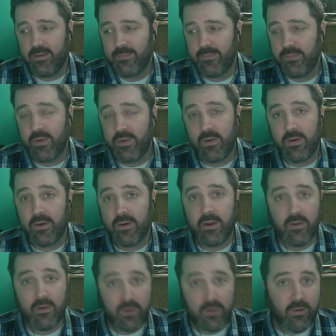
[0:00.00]
You're you're
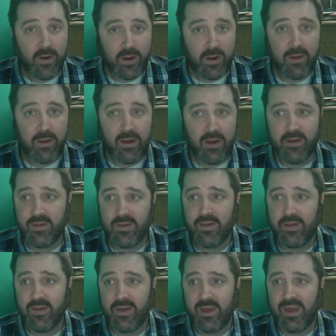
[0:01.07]
a great boss,
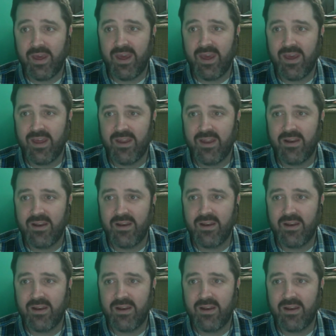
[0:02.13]
and